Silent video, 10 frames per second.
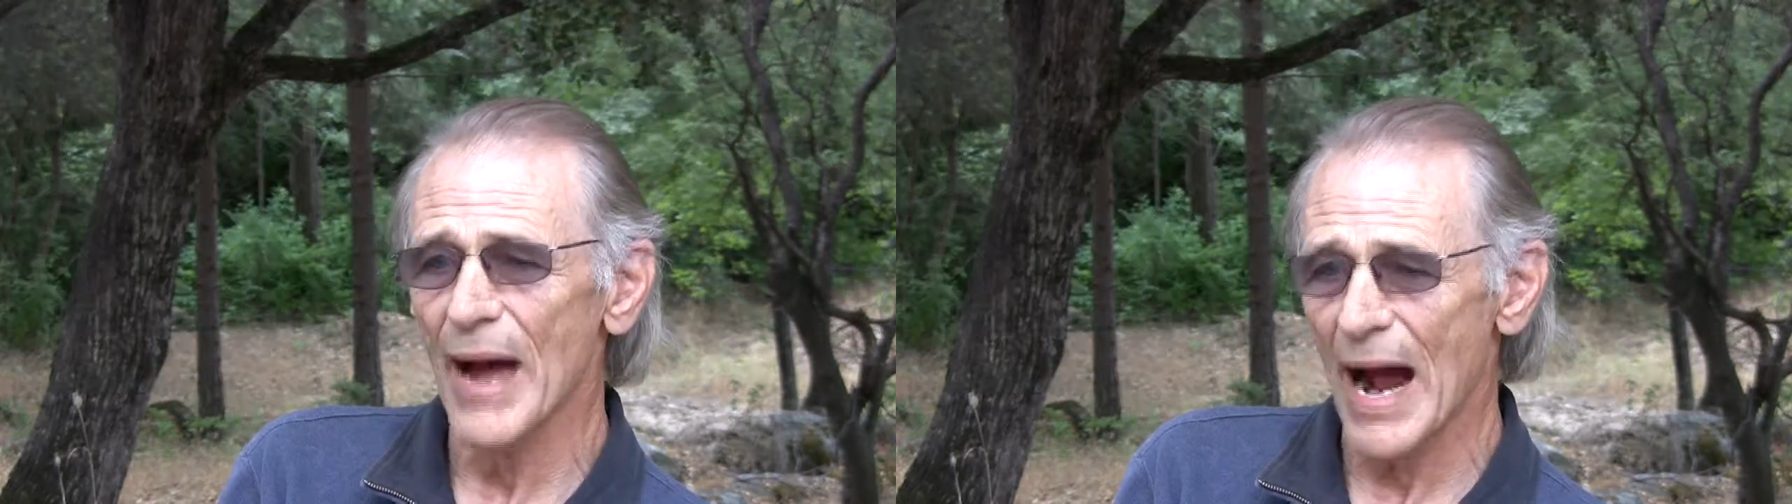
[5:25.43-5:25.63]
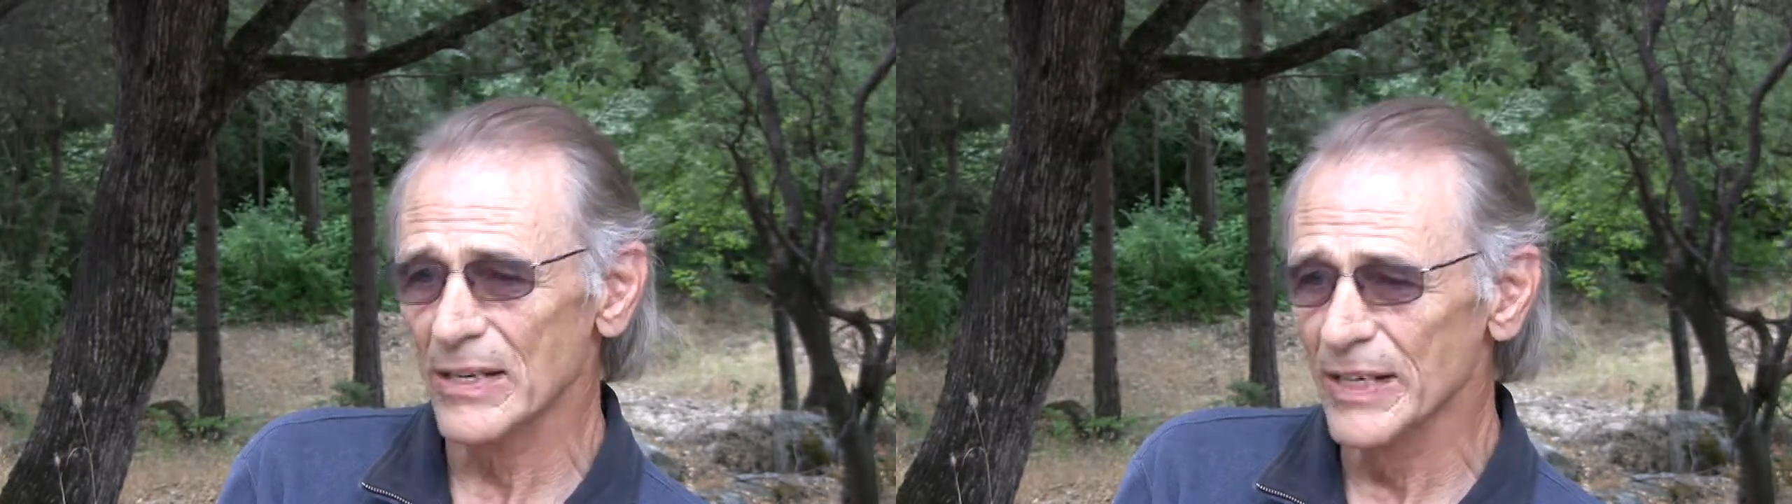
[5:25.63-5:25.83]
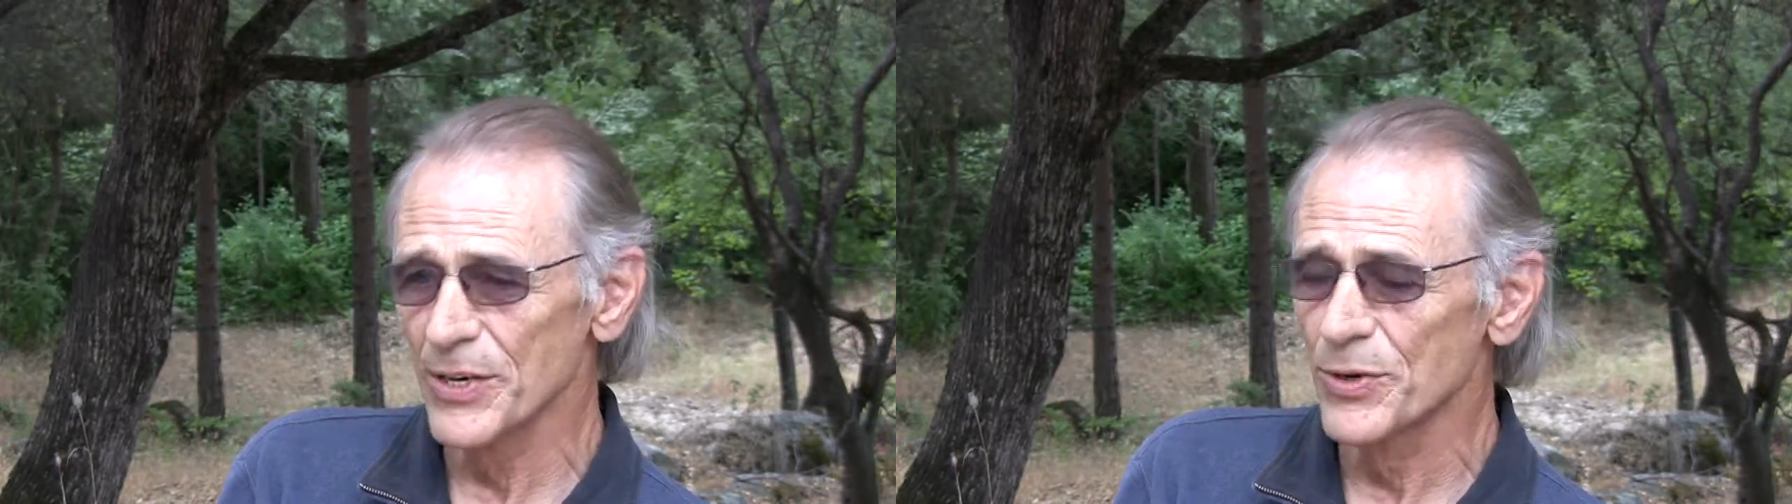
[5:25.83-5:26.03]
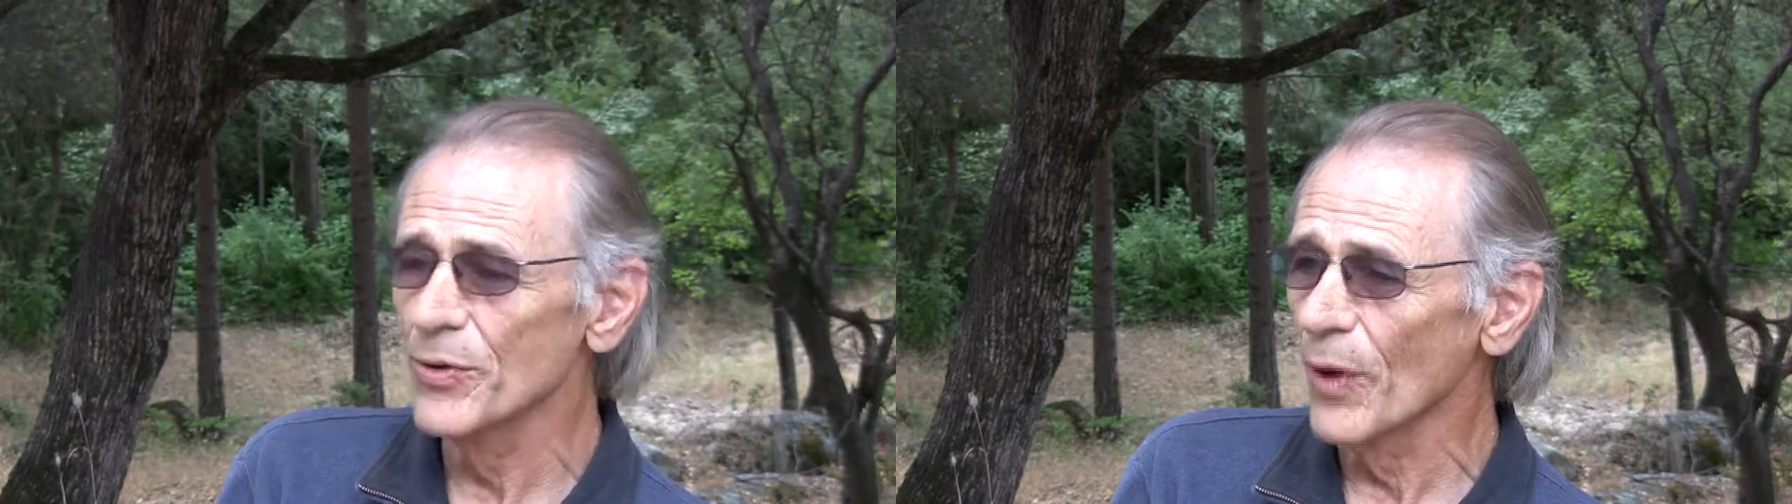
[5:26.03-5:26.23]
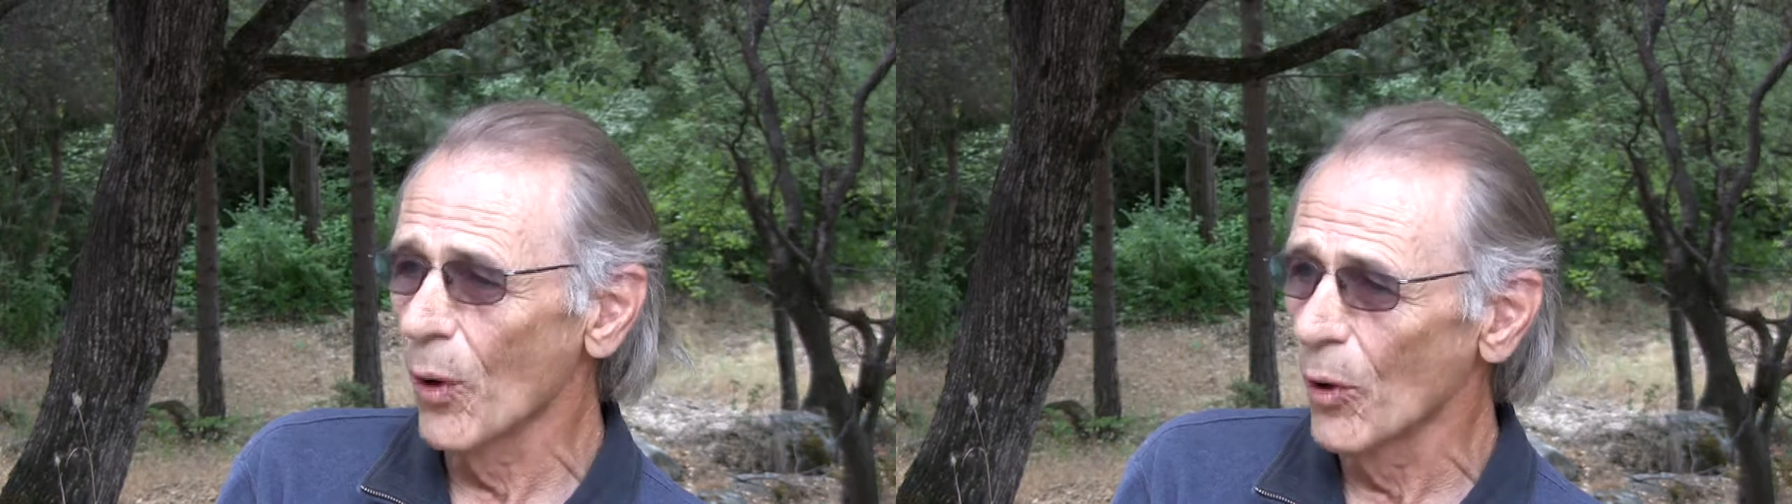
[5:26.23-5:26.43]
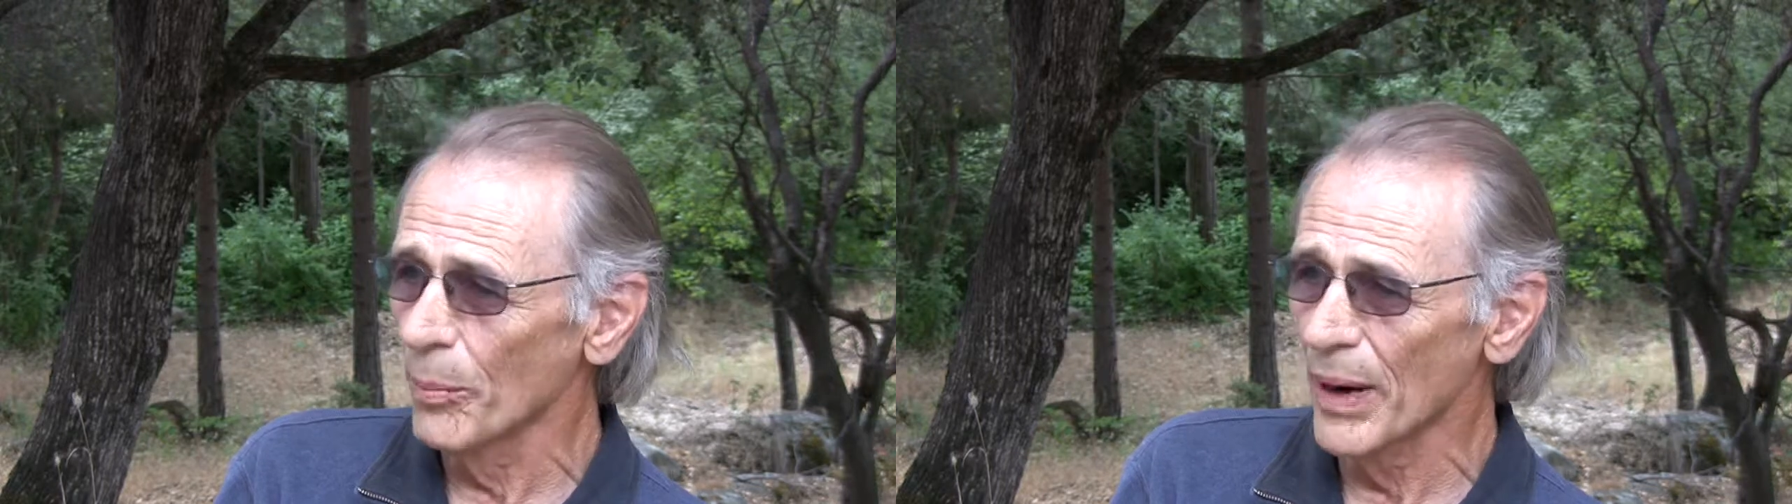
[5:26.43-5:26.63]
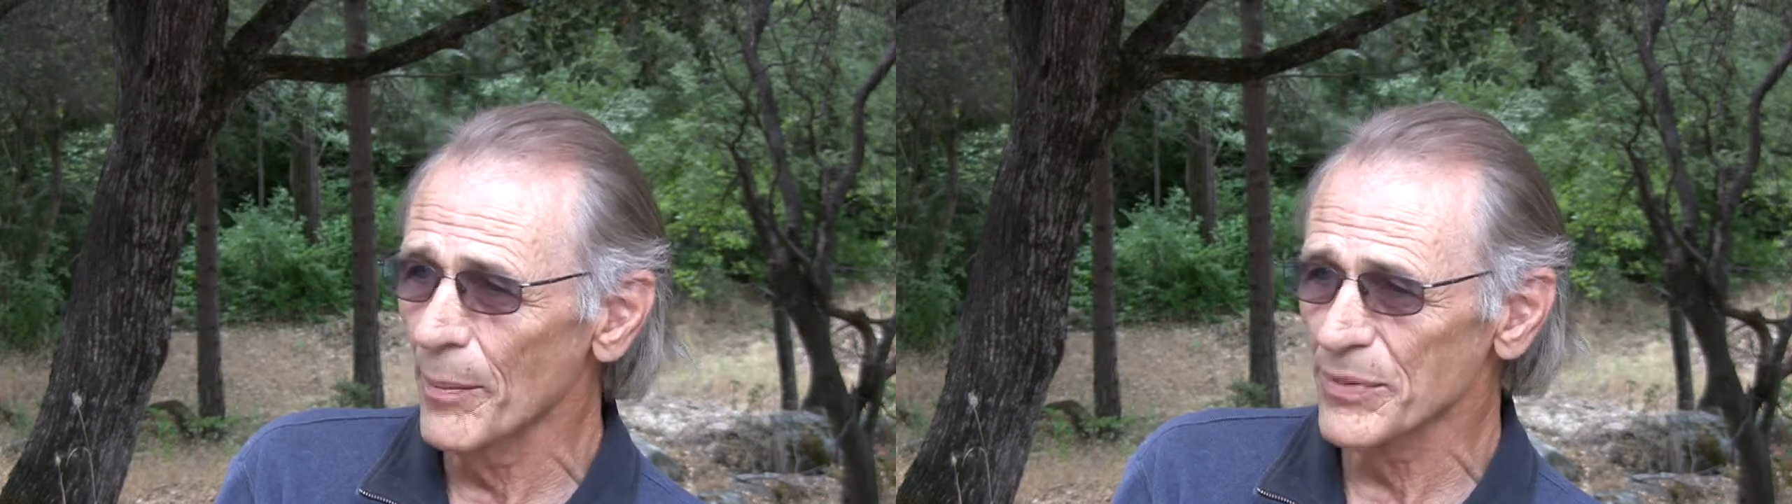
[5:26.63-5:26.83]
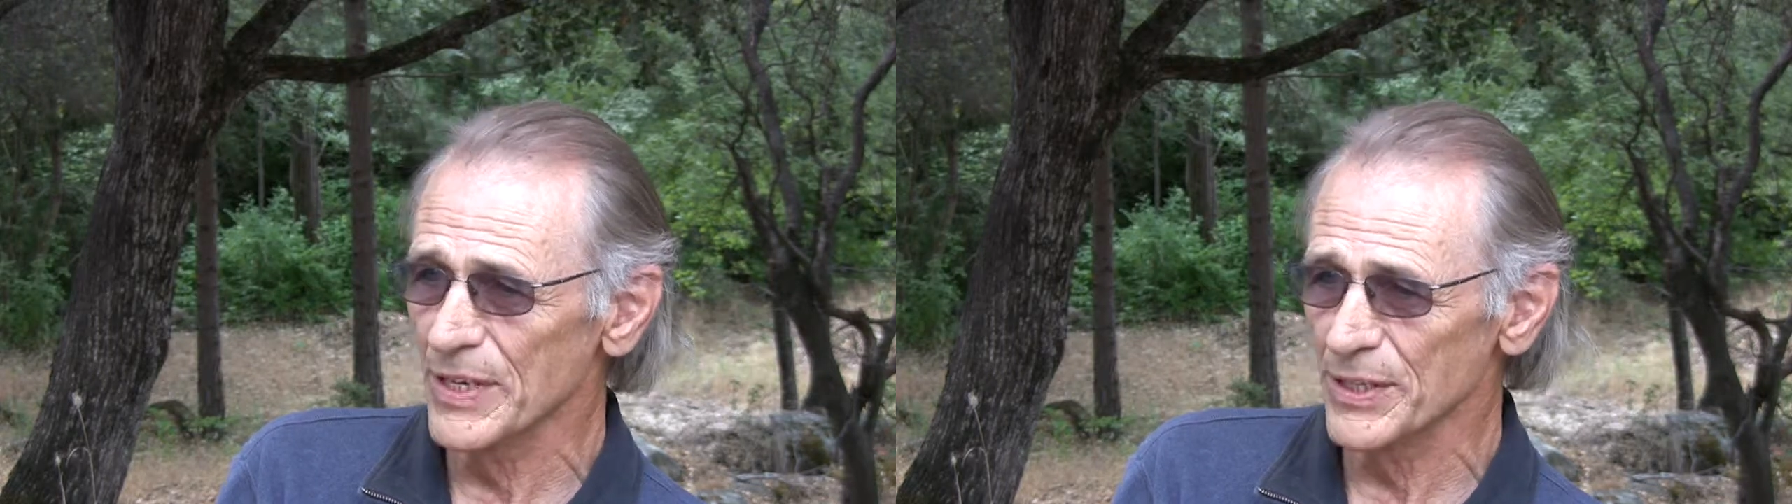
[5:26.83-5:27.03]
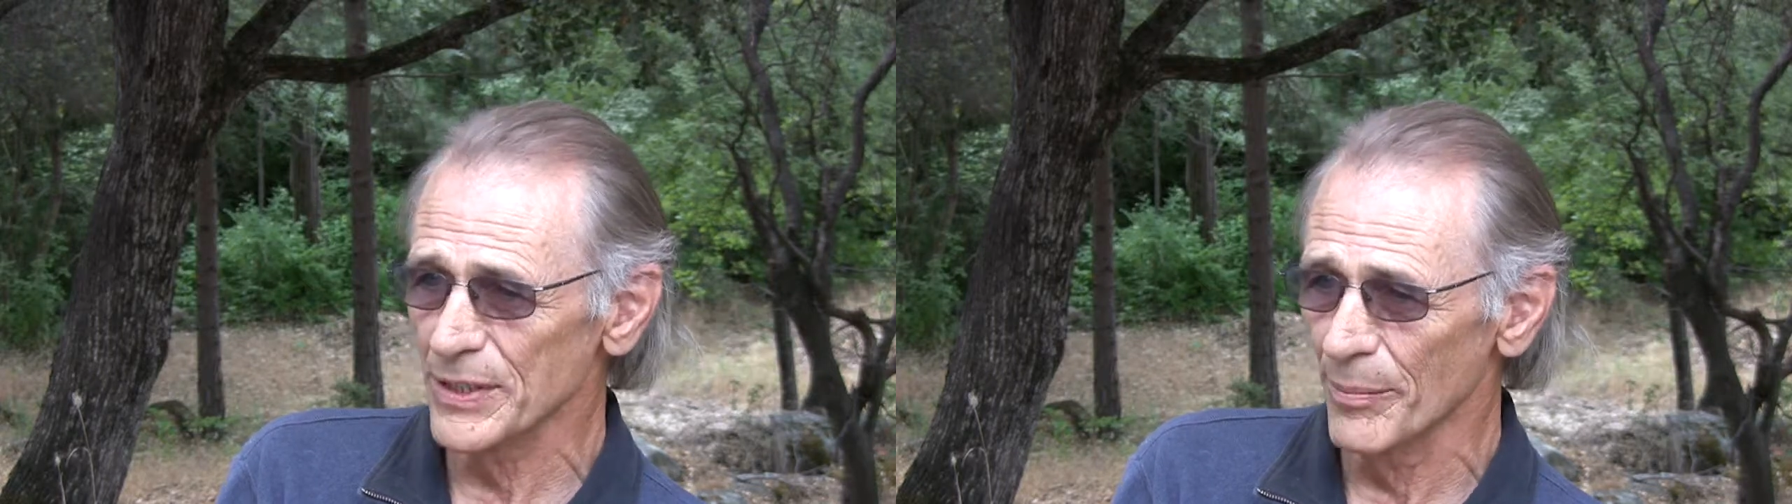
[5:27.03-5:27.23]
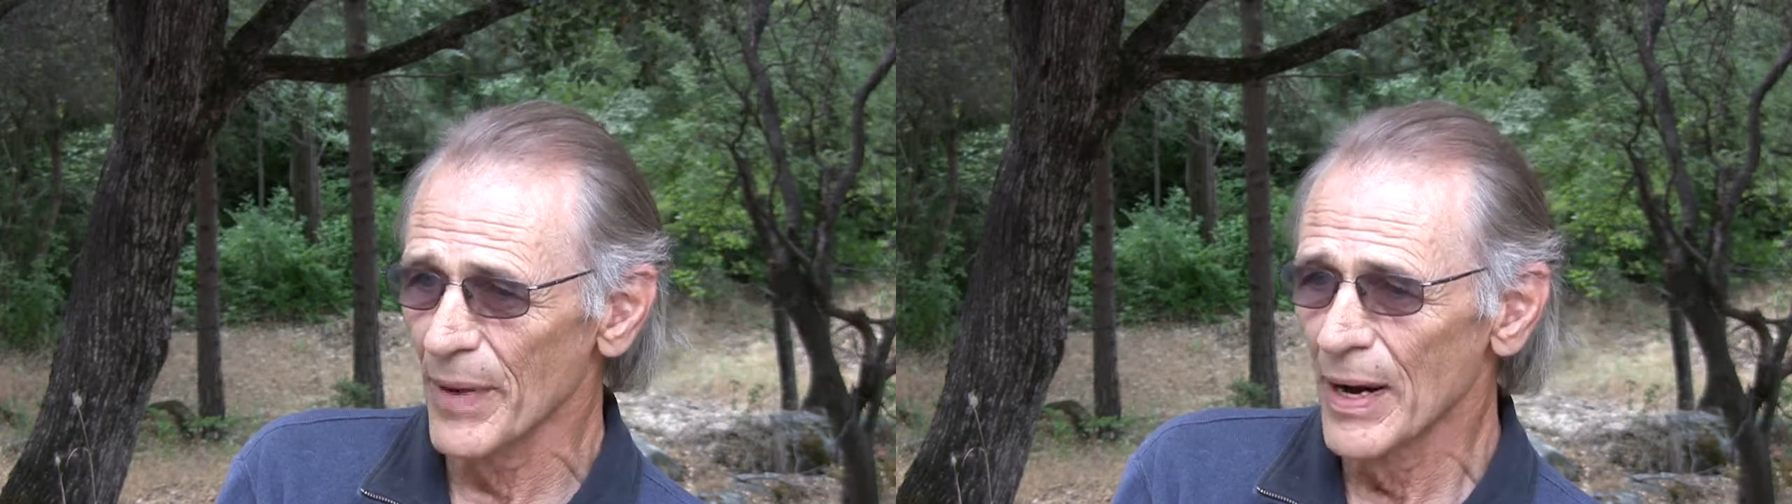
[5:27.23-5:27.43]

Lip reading: actually do the whole pump system.